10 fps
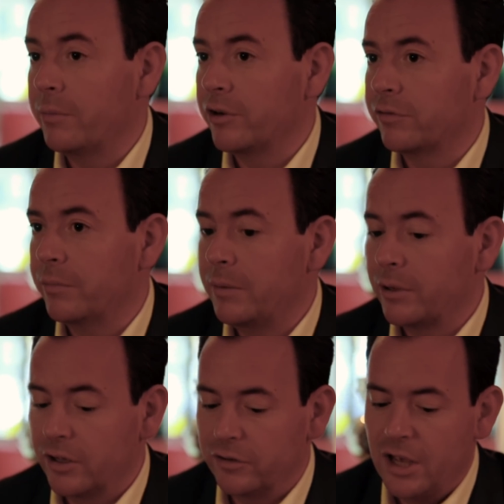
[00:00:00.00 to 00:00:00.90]
memories for me
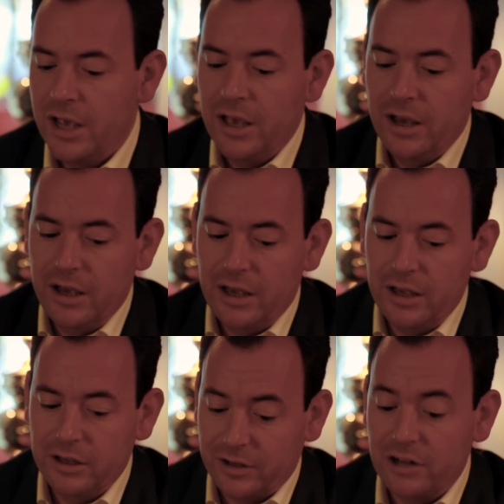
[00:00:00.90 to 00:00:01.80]
because
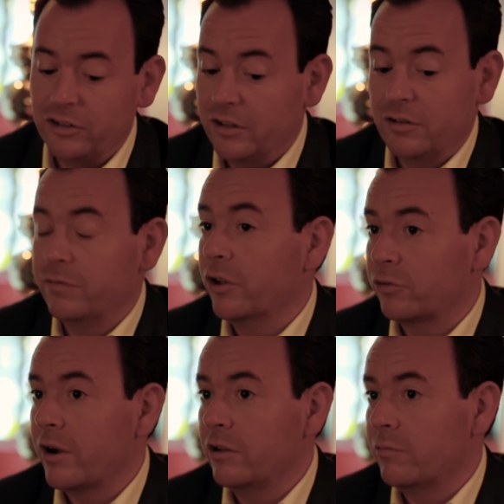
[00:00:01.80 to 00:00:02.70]
essentially it's the
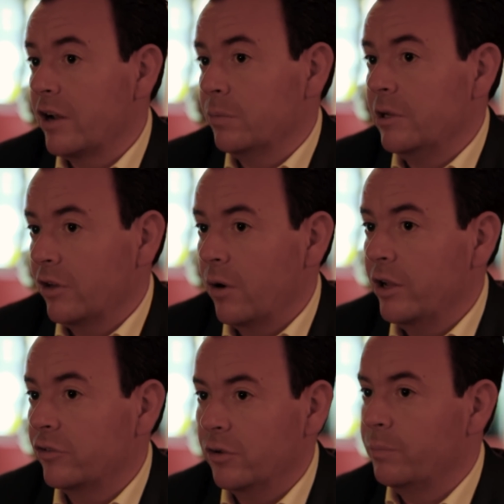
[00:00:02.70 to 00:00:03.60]
first race meeting I
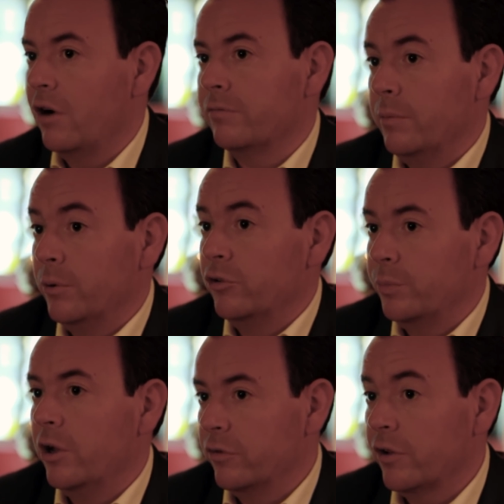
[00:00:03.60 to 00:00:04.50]
went to, apart from Boys
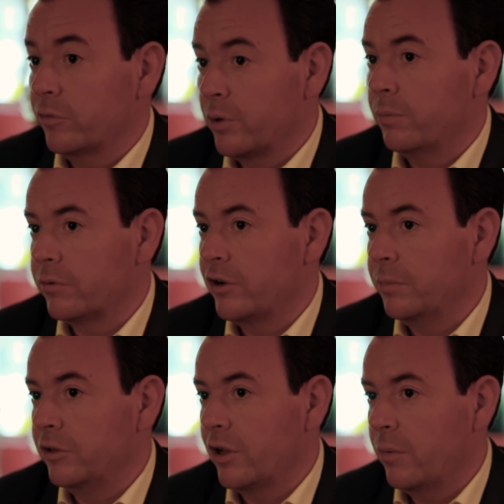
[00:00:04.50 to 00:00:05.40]
Point, the first proper
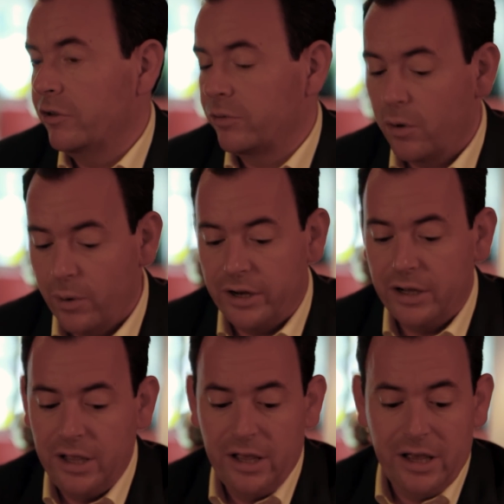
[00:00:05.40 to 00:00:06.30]
race meeting I went to. I went
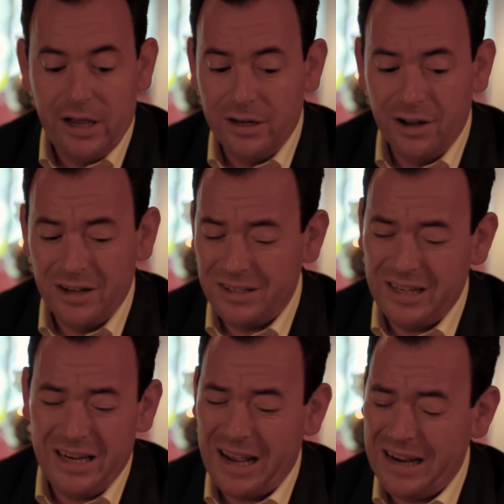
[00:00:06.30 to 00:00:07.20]
in
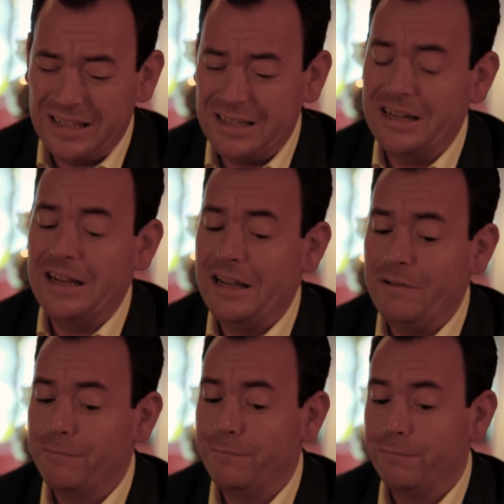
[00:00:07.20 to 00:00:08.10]

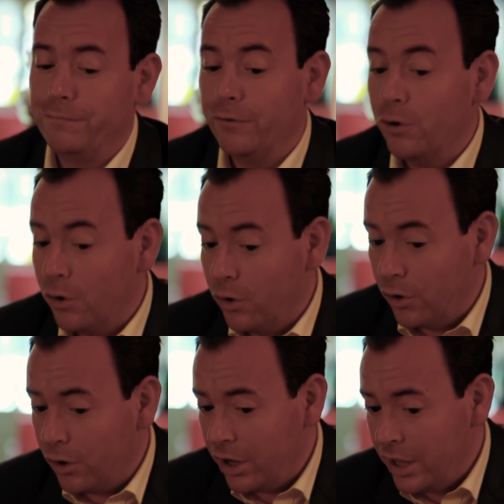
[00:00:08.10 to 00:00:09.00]

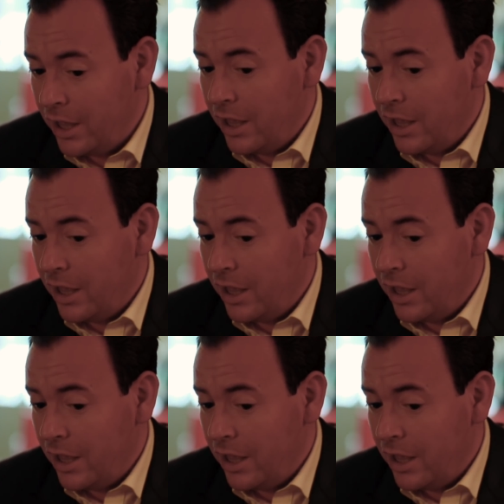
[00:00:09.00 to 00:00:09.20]
1984,